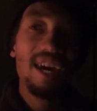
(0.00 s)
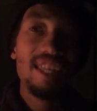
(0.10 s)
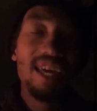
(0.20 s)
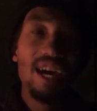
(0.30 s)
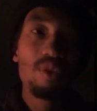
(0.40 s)

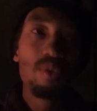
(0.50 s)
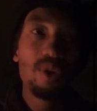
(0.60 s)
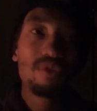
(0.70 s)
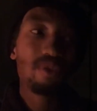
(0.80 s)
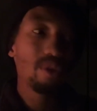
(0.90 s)
And they had a
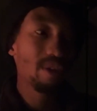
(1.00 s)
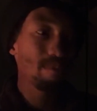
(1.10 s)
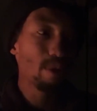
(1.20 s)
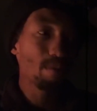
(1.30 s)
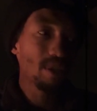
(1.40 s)
word for it
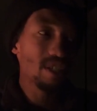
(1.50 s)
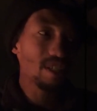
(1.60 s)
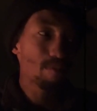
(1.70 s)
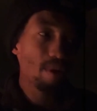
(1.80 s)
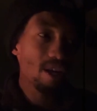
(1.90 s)
in
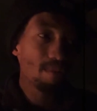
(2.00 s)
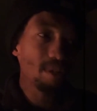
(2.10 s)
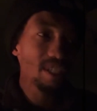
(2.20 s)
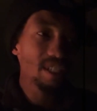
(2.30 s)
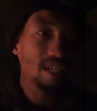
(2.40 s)
Burmese,
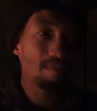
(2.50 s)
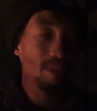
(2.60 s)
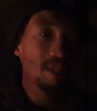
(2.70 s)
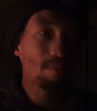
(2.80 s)
paramita, many